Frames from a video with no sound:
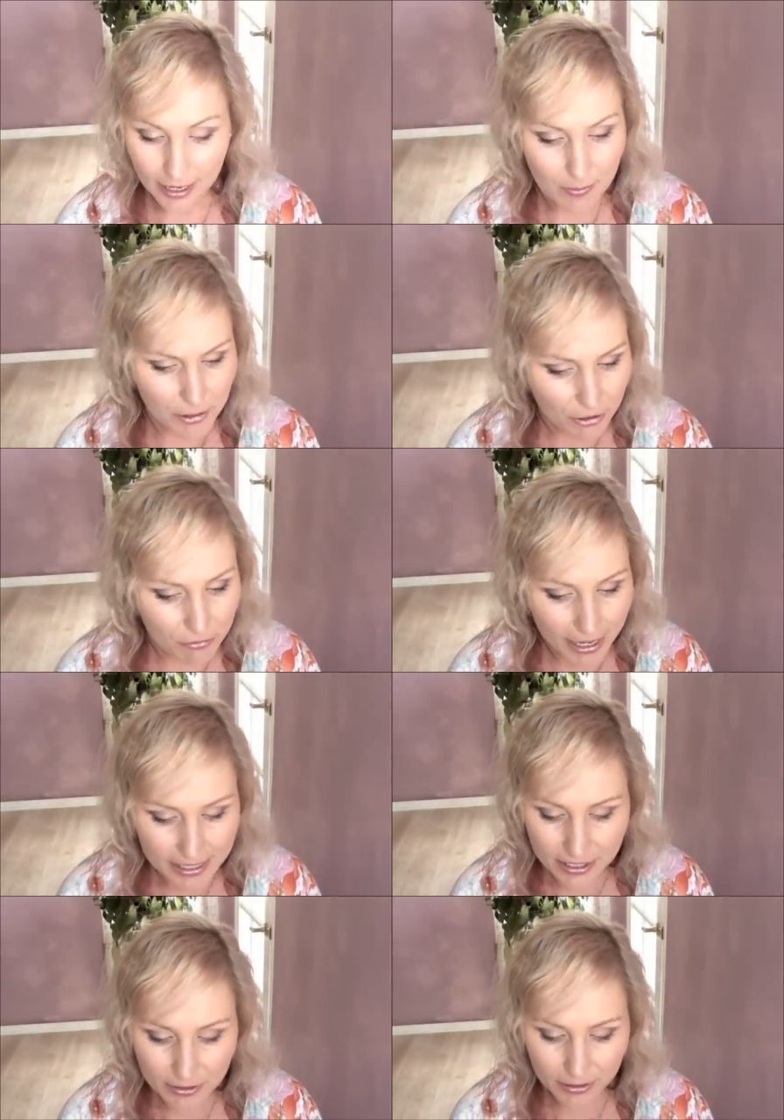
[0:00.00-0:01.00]
And we got
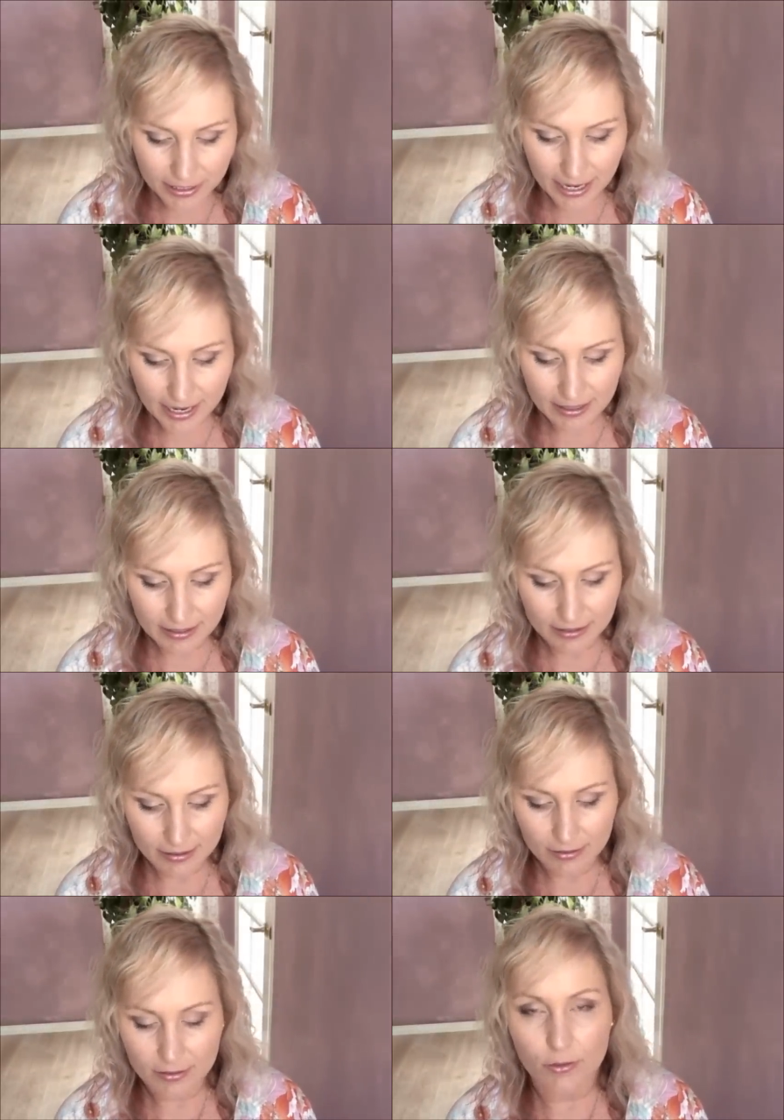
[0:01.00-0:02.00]
Raziel again.
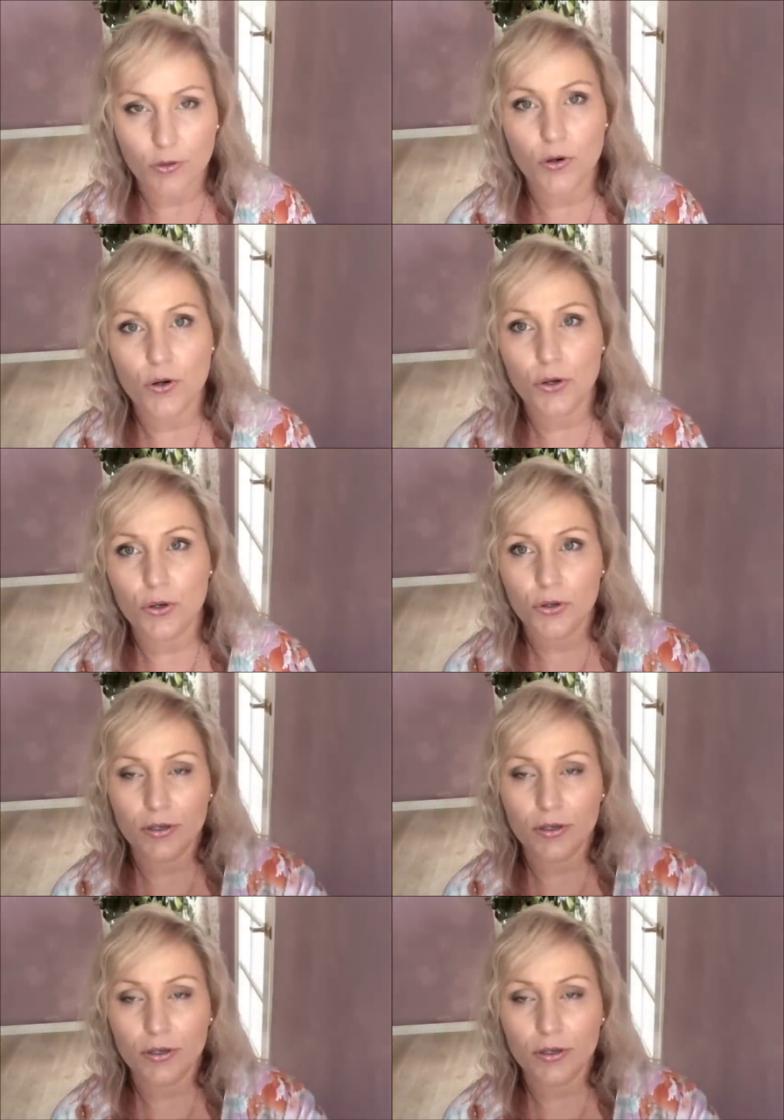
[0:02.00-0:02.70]
Whew.